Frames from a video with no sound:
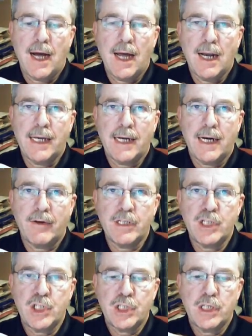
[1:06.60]
Allied
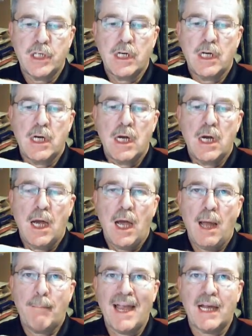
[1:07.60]
Irish,
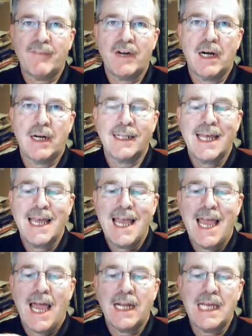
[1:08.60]
and Bank of Ireland.
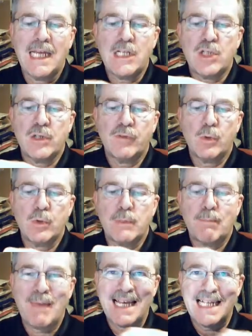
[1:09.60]
And each of those
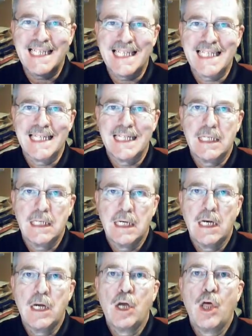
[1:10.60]
banks,
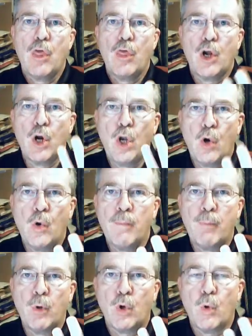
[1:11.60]
their loan
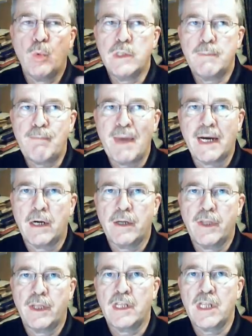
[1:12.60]
book was bigger
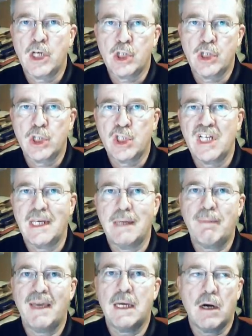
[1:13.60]
than the national
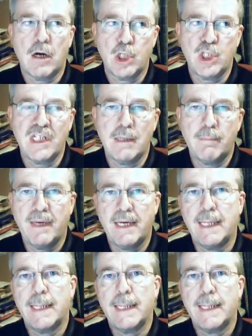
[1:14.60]
GDP or GDP.